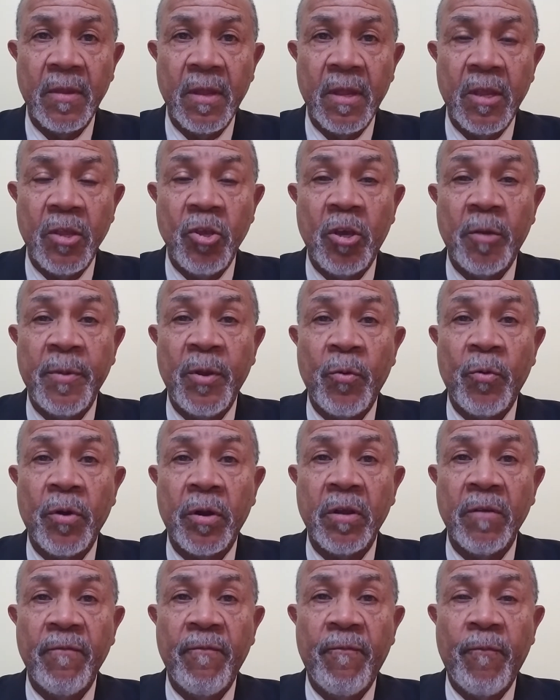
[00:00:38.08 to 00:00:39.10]
You're going to be
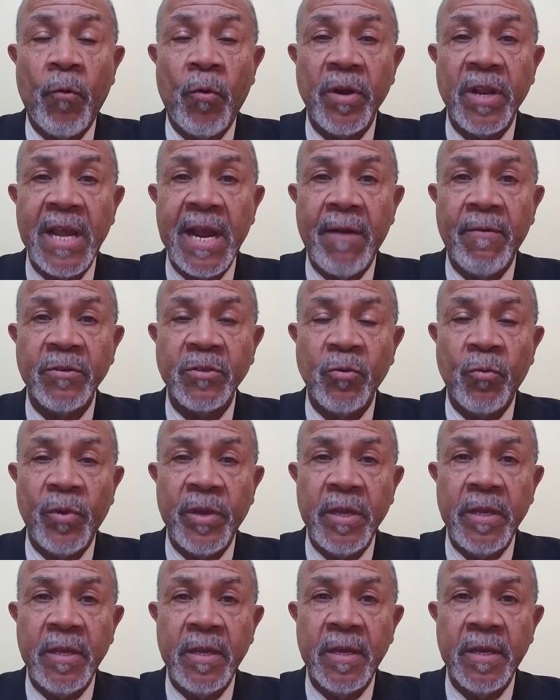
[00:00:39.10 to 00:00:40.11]
working 40 hours a
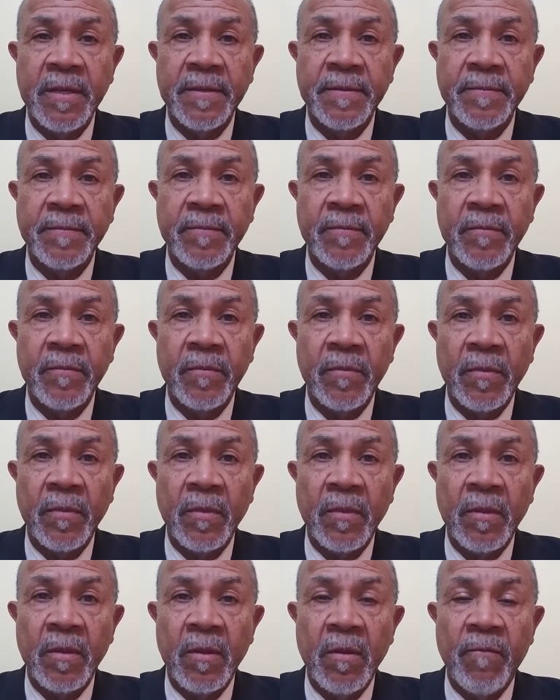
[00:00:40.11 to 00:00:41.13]
week
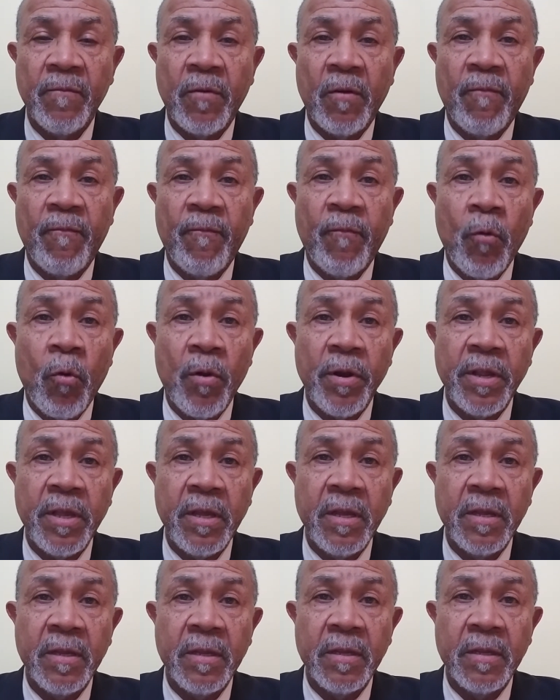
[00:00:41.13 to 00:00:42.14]
for 40
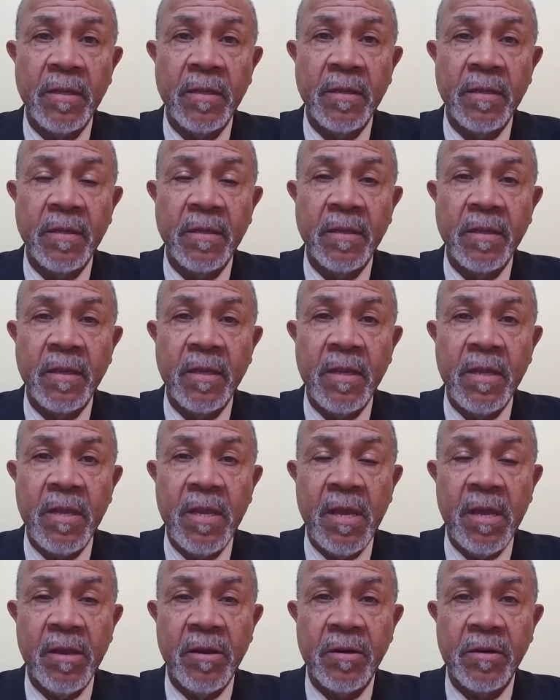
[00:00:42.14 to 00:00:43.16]

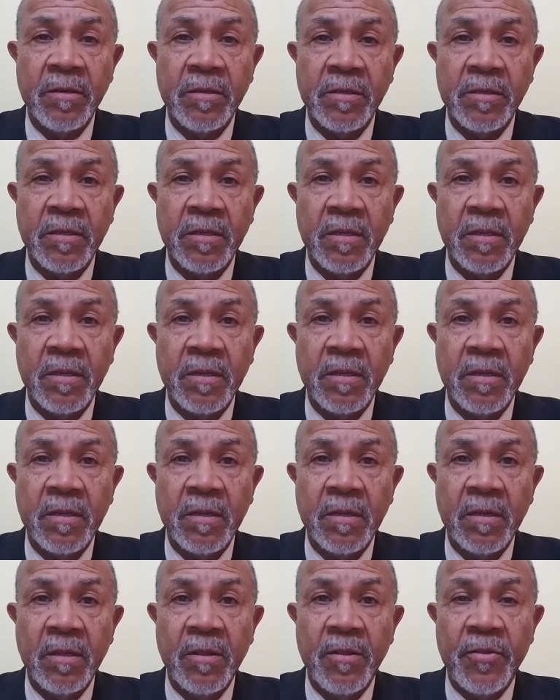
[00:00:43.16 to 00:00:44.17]
years,
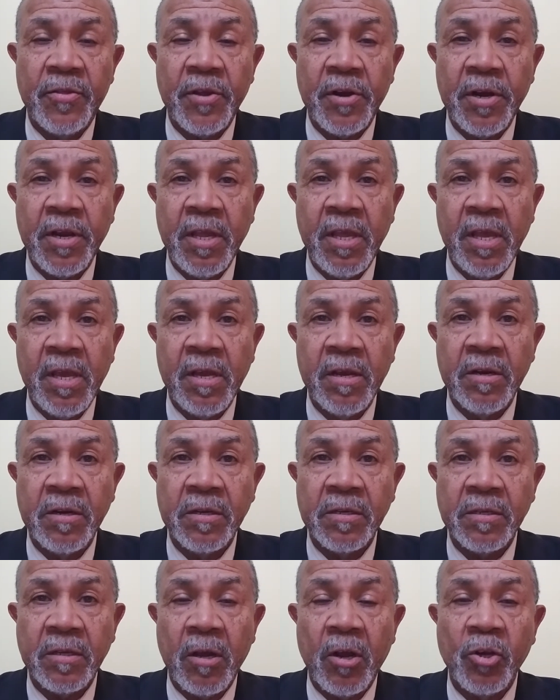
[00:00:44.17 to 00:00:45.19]
30
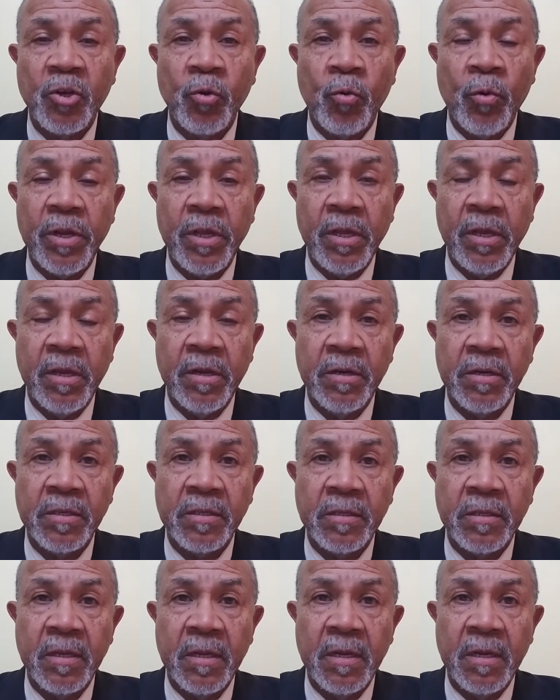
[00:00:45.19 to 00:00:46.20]
years, or 20
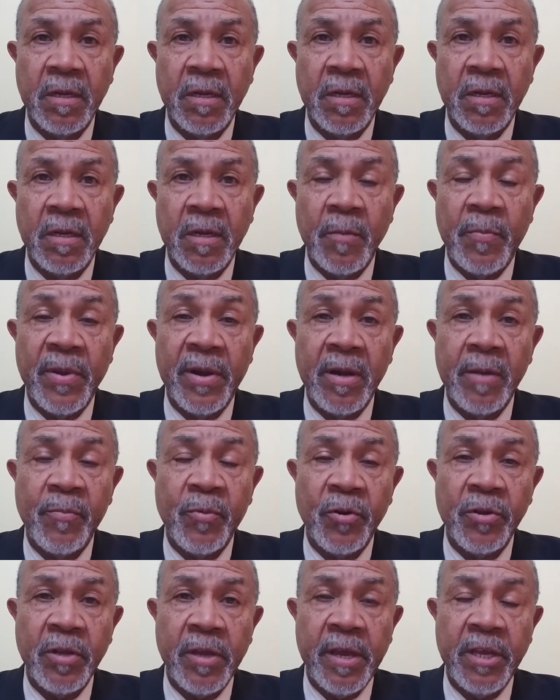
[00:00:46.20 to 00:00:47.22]
years, depending
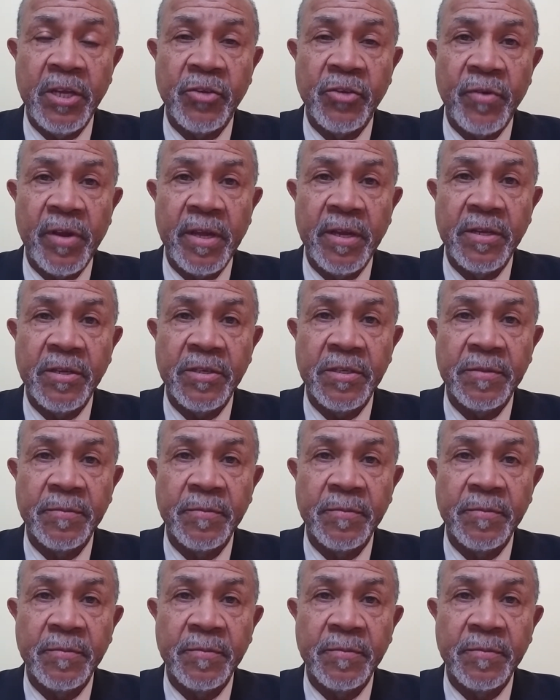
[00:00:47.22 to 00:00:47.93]
upon your age range,